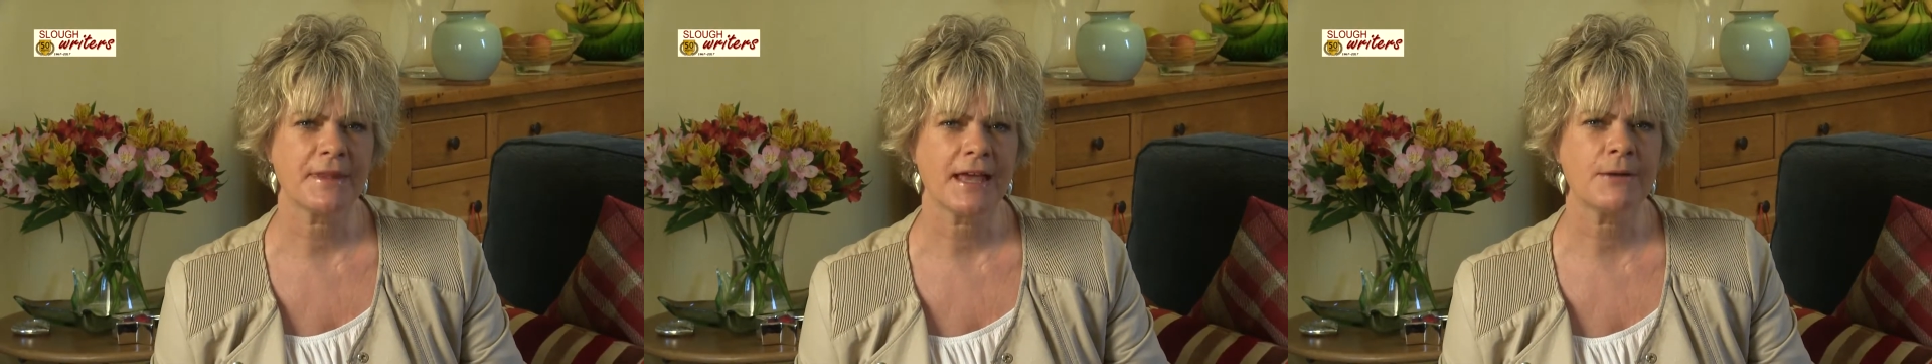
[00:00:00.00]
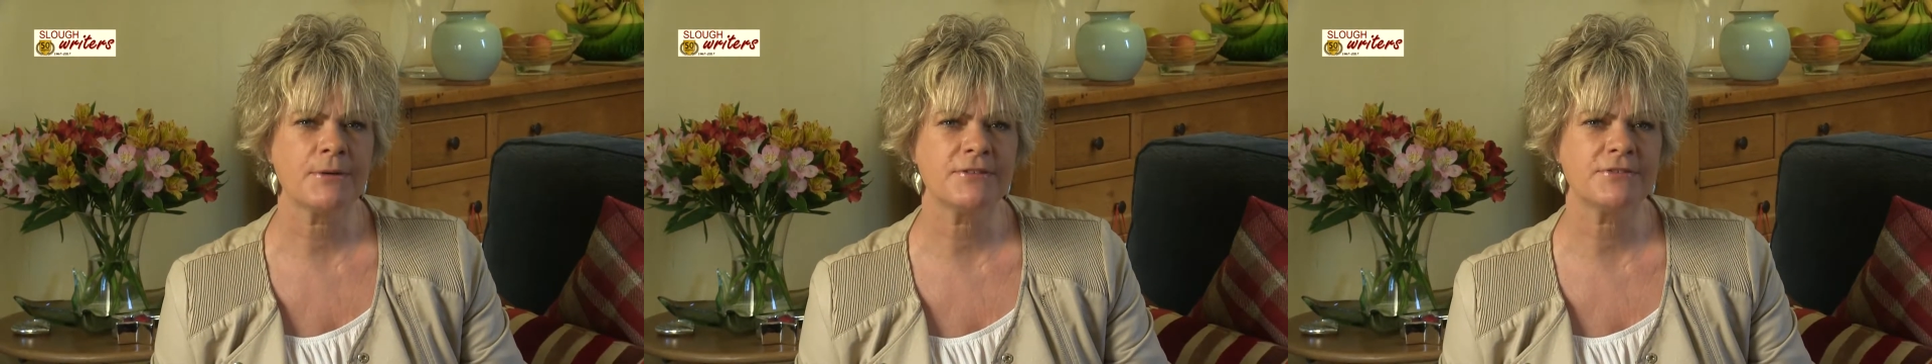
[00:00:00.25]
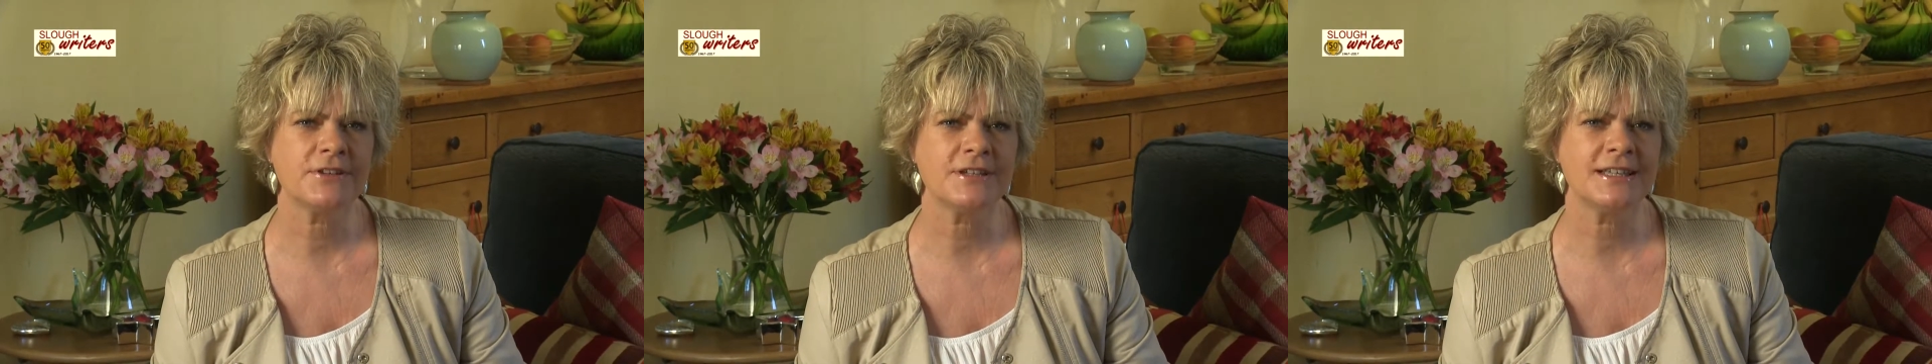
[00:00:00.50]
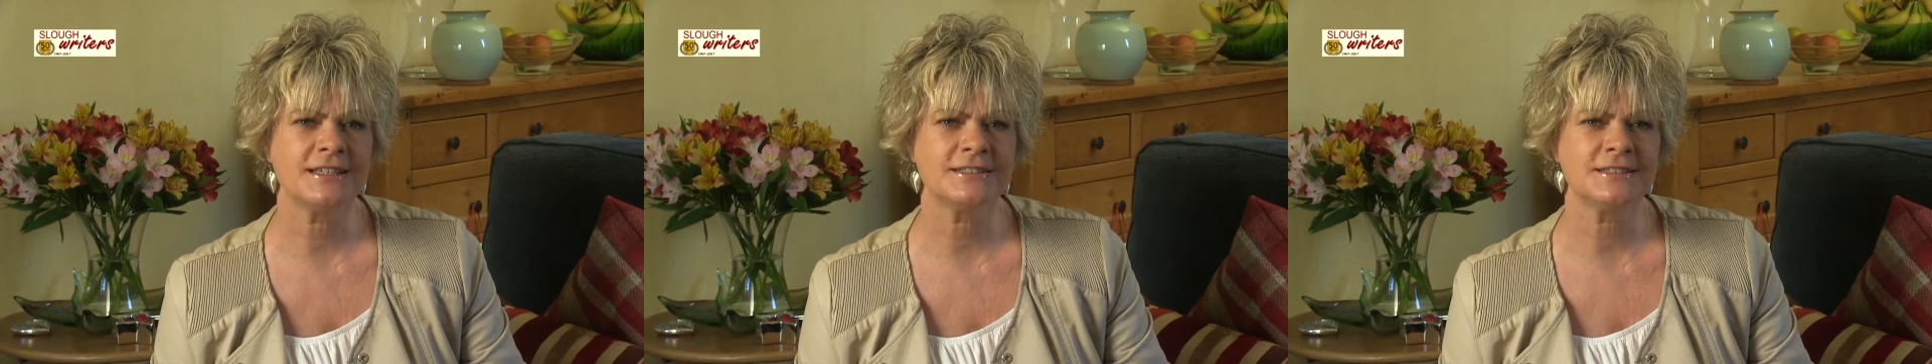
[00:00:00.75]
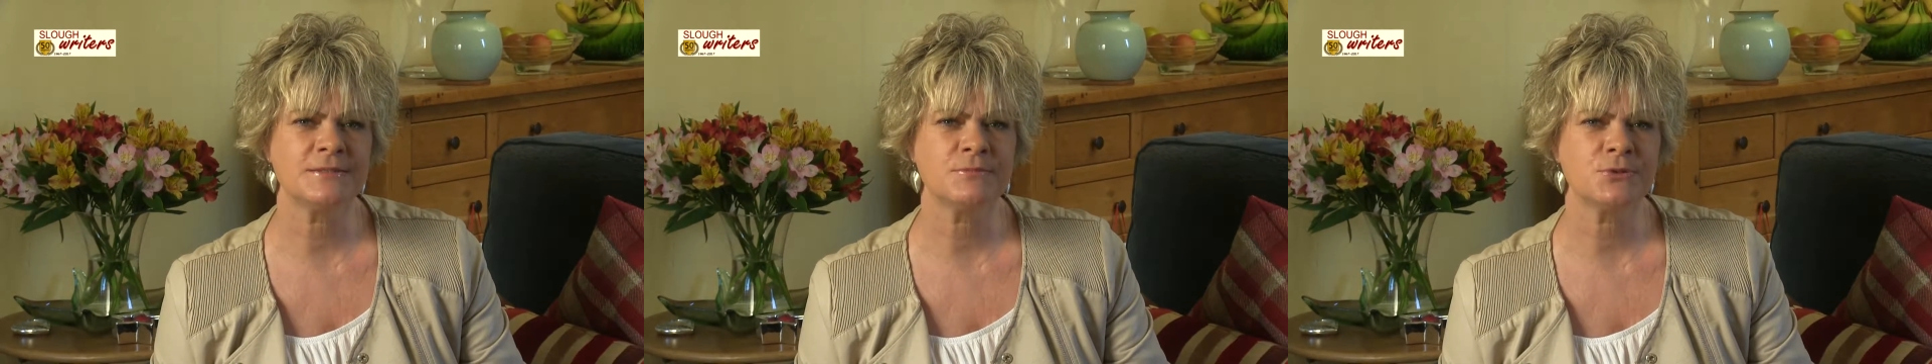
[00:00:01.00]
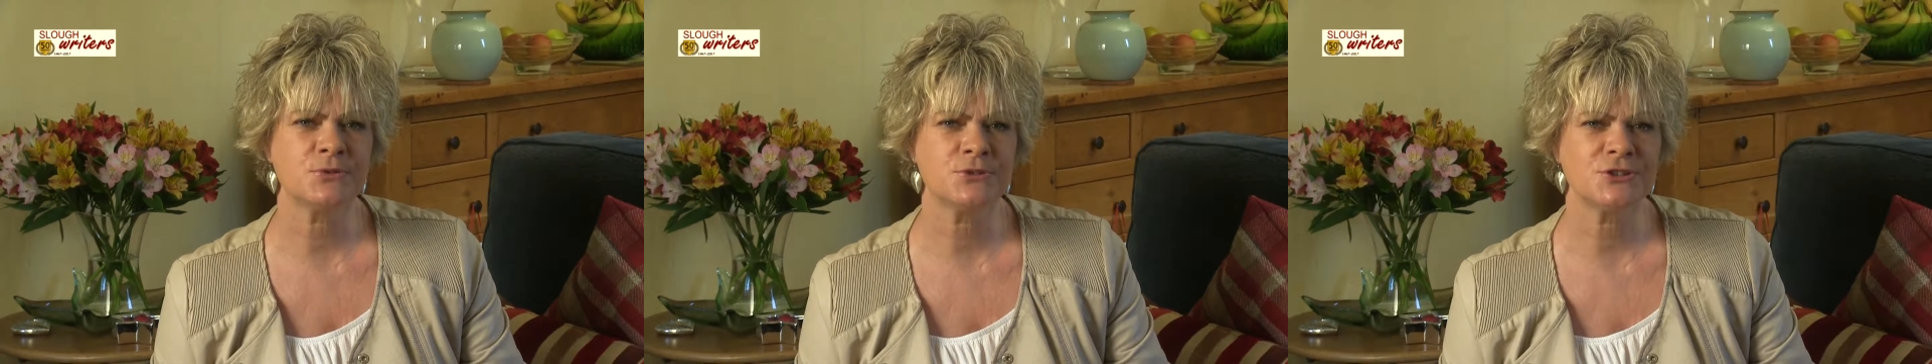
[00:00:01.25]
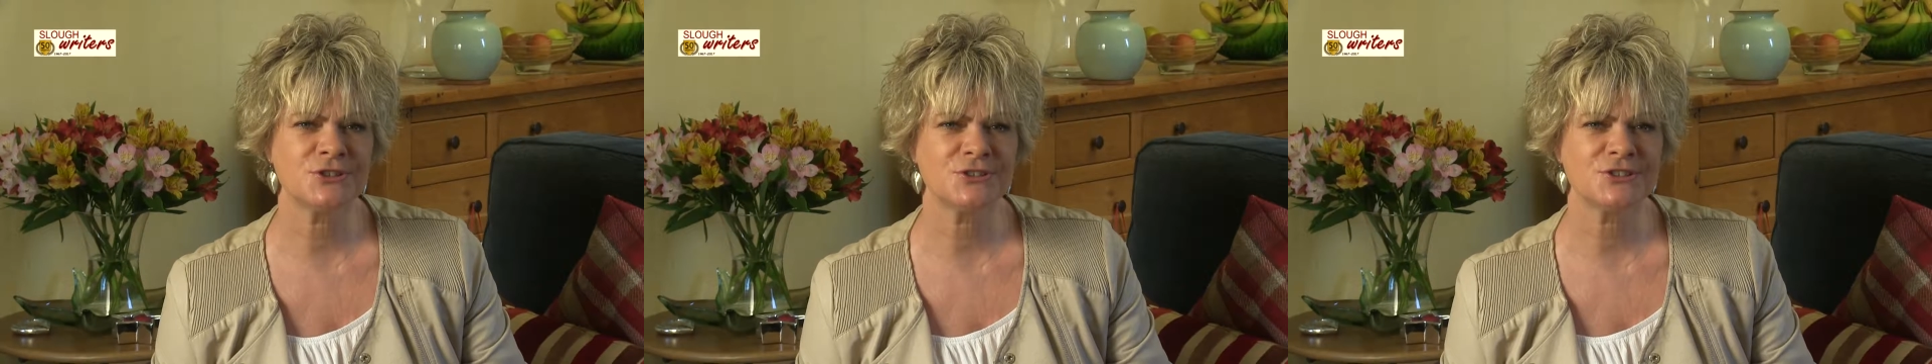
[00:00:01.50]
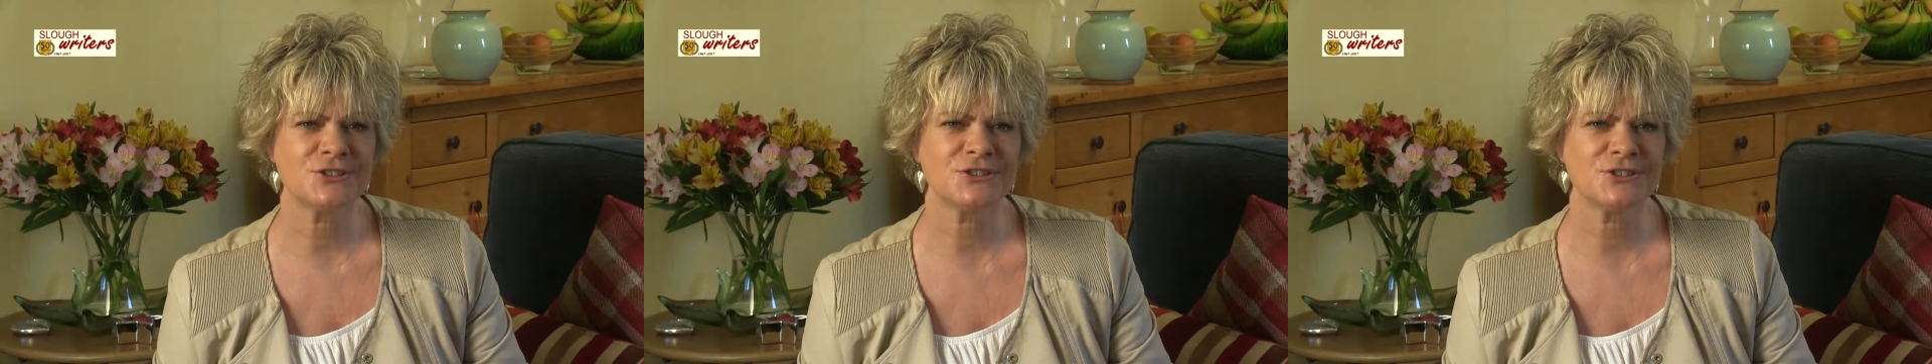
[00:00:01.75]
However, it's
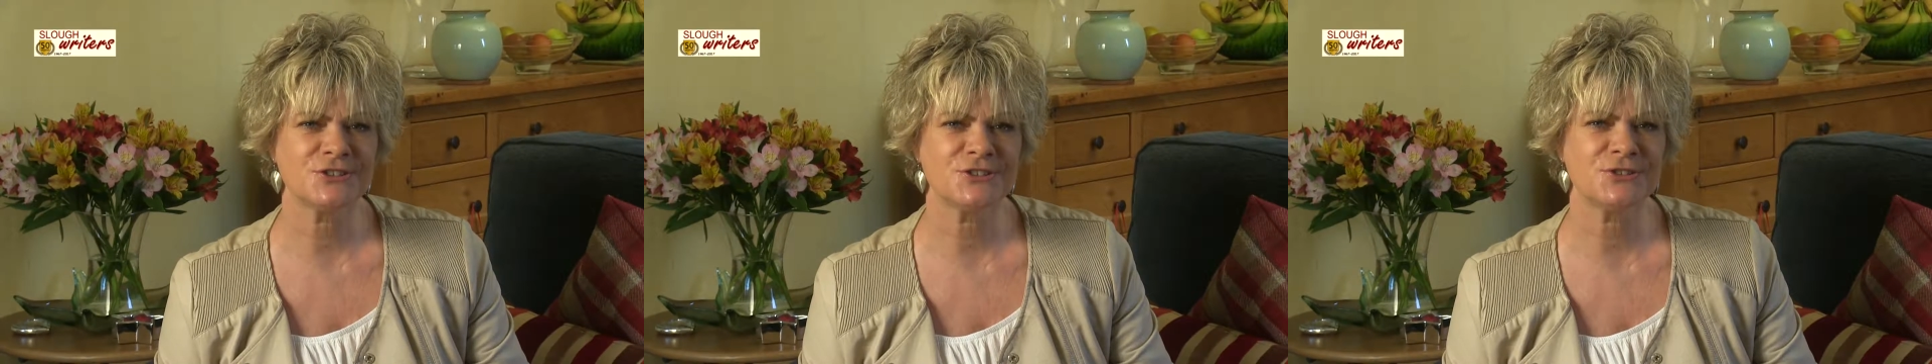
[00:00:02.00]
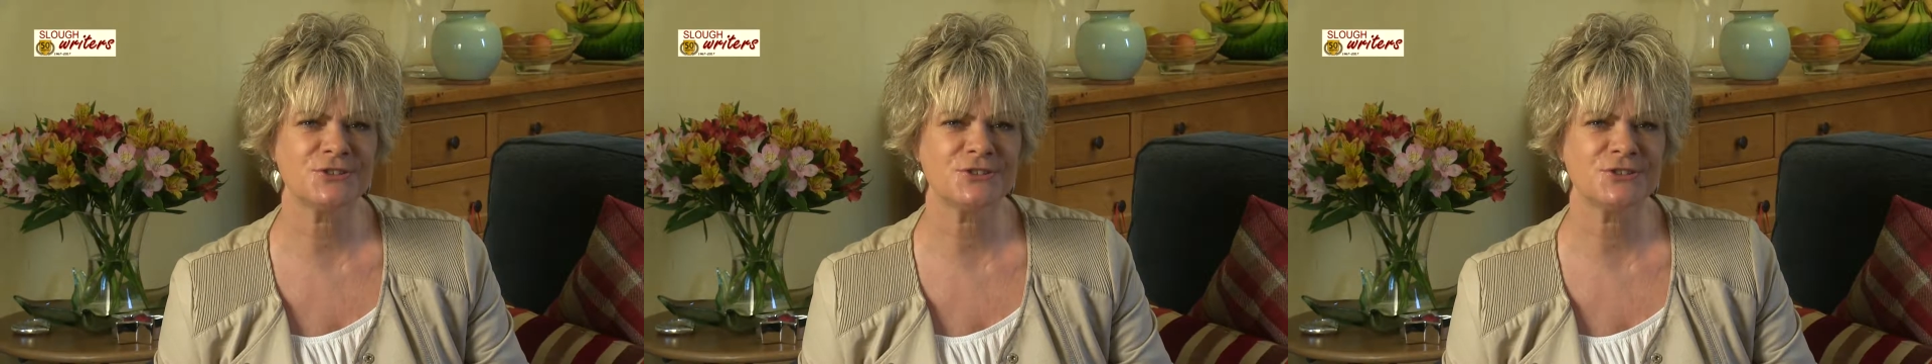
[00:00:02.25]
important